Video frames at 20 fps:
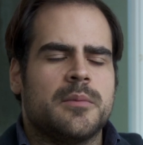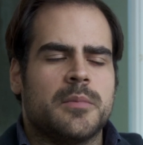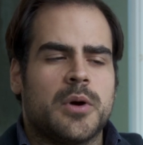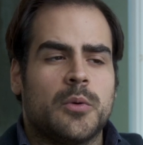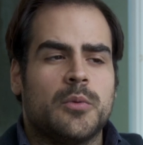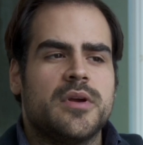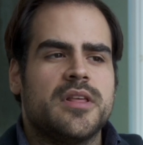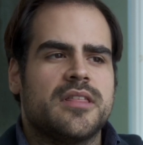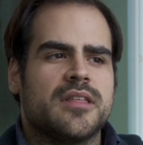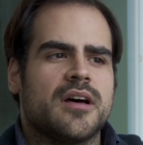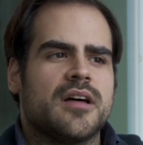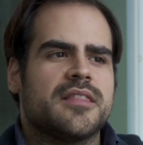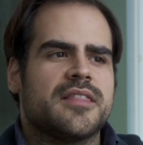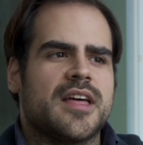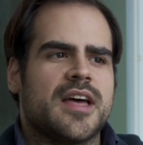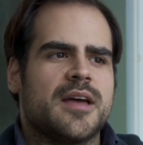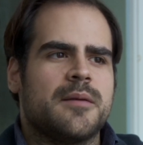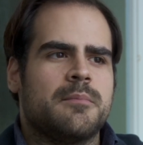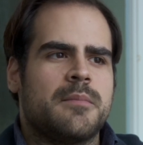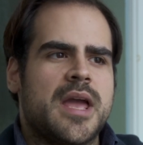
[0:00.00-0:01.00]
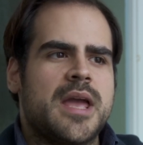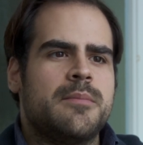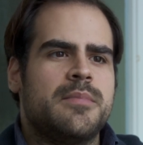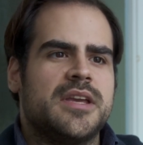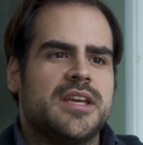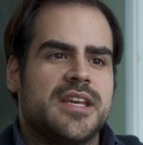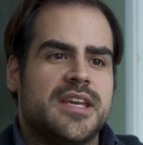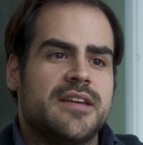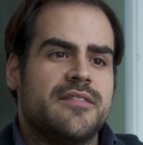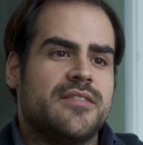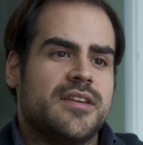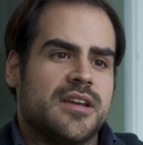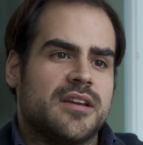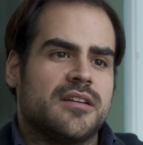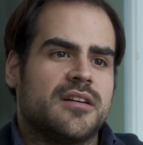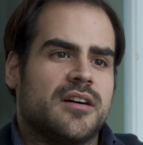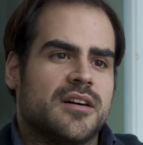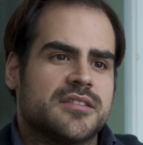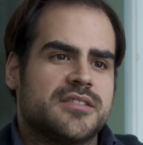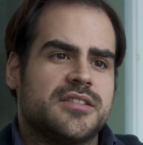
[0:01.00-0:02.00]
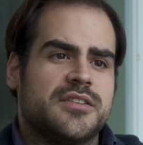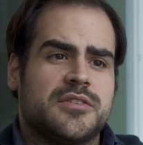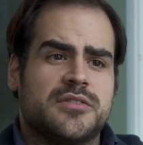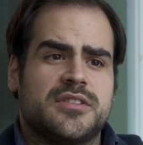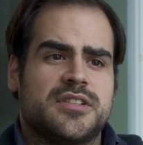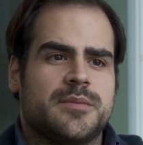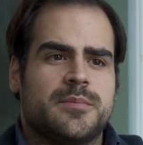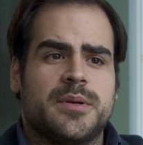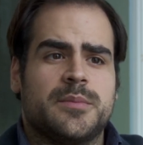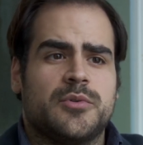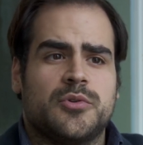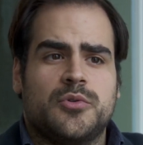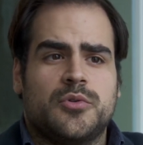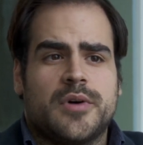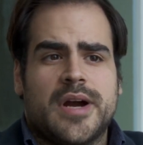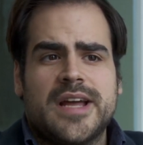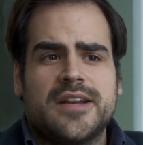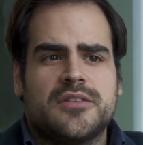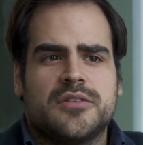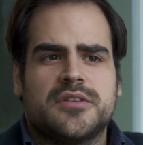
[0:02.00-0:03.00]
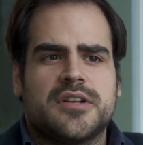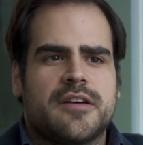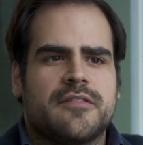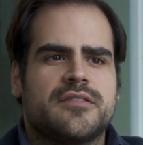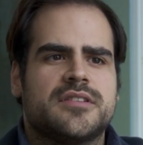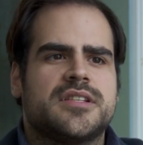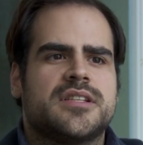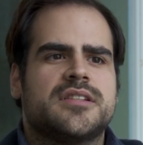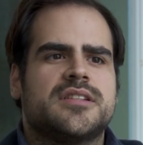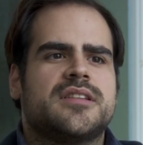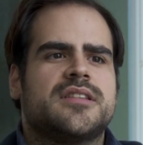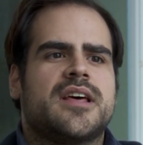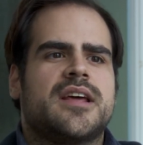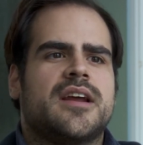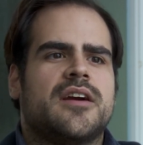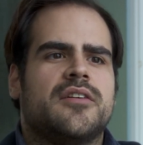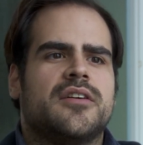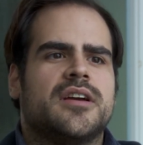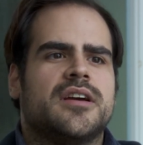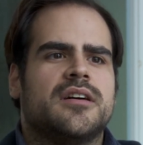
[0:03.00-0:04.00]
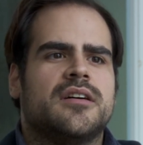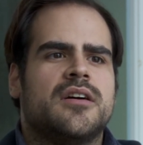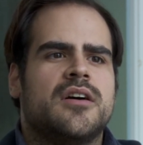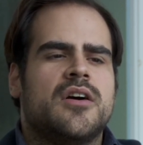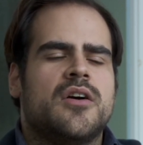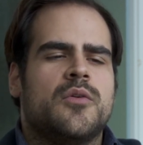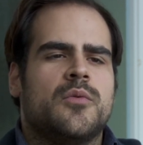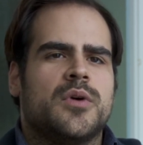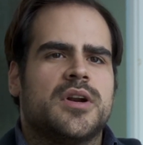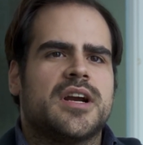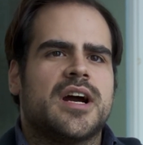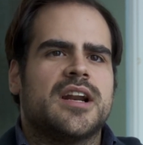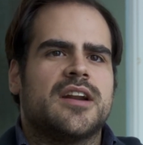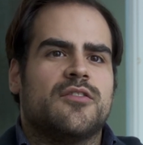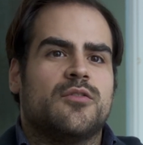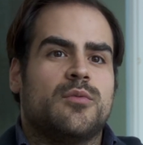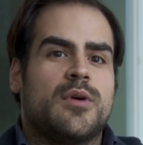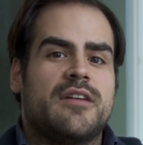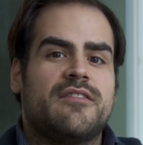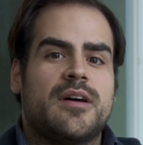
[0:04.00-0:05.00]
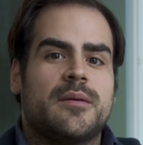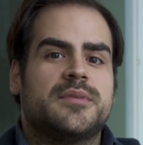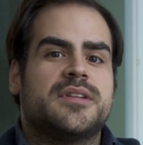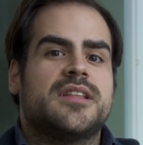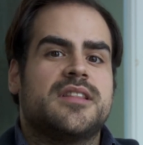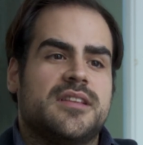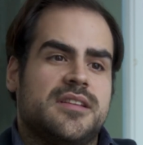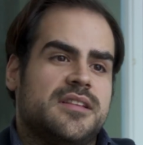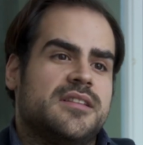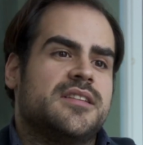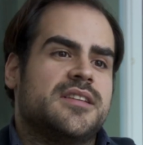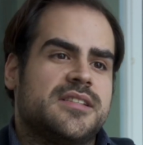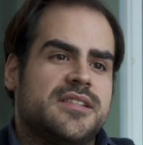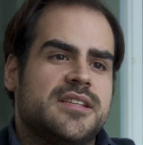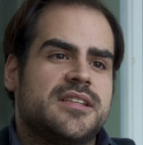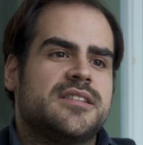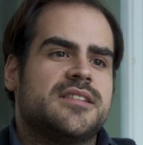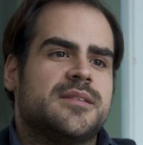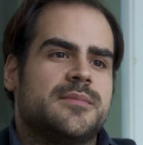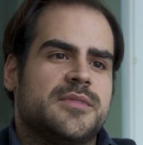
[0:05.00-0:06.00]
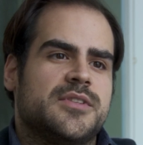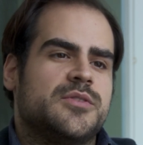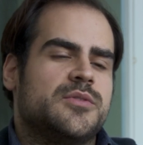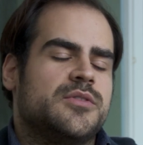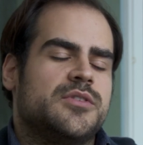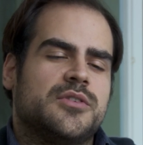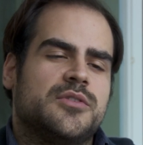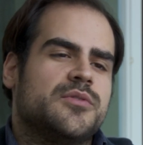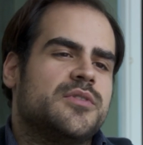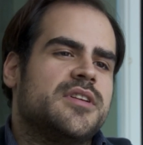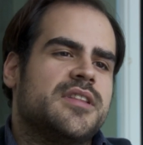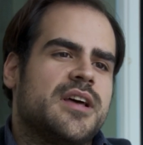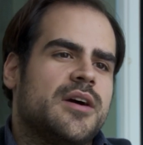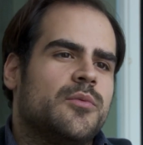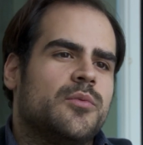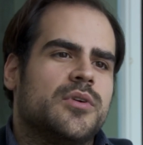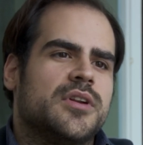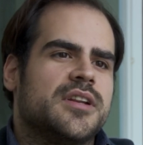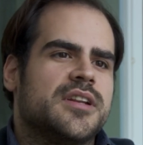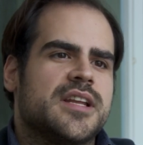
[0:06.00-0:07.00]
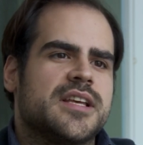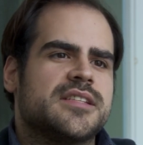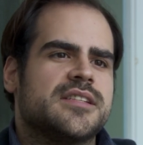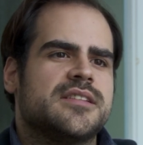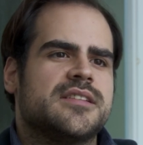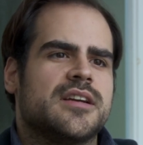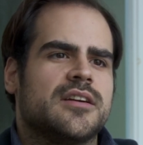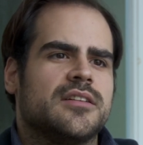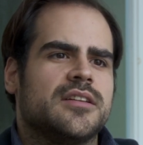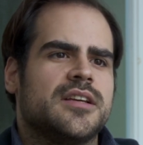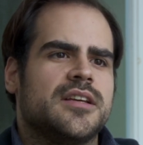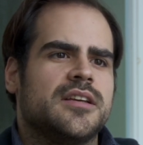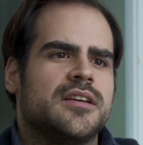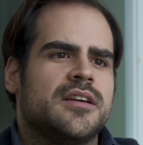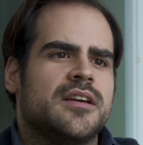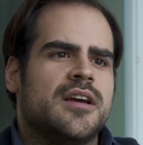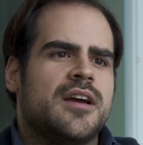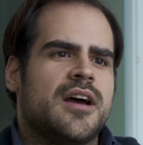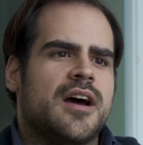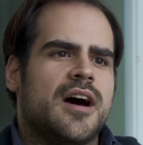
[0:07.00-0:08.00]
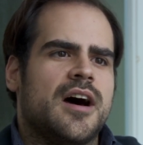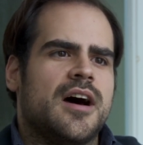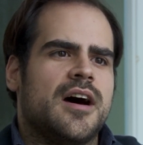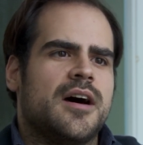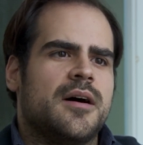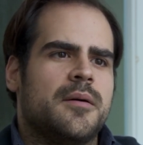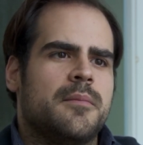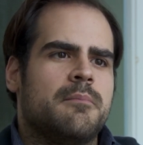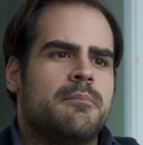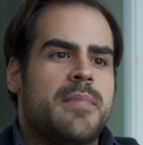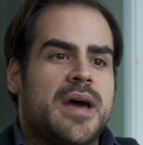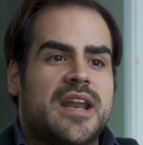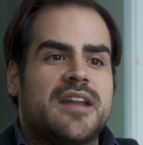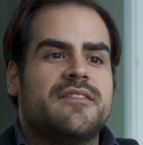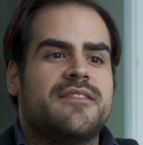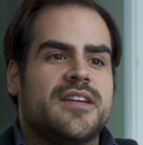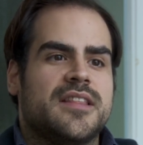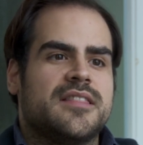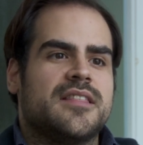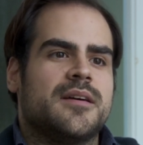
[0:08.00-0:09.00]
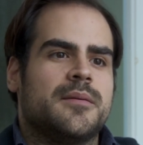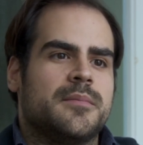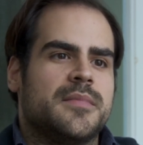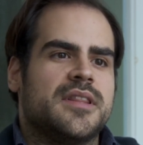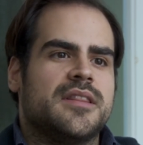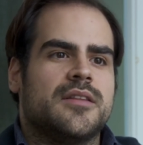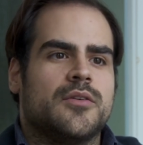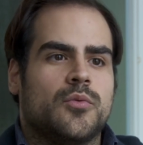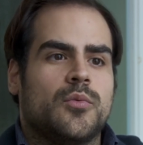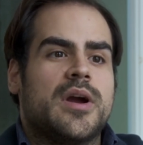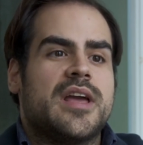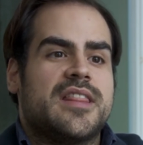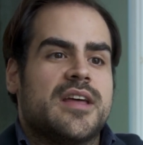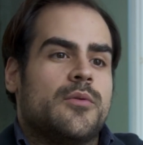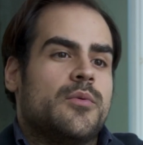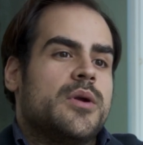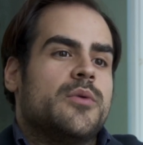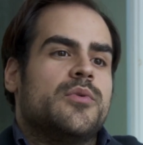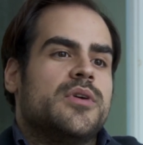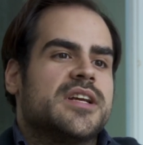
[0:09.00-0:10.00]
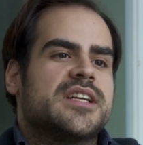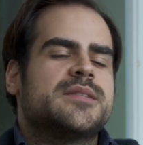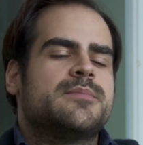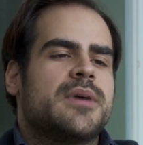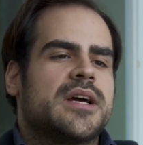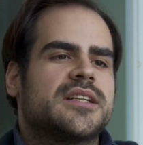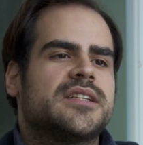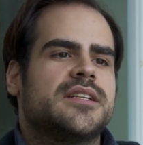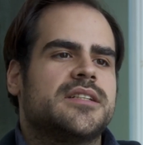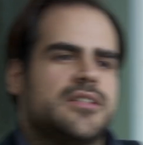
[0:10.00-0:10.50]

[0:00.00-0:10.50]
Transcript: But we thought that maybe giving oxytocin to people who had no deficits in that area would kind of rev up to the system to a degree that wouldn't necessarily benefit them in the way that we would expect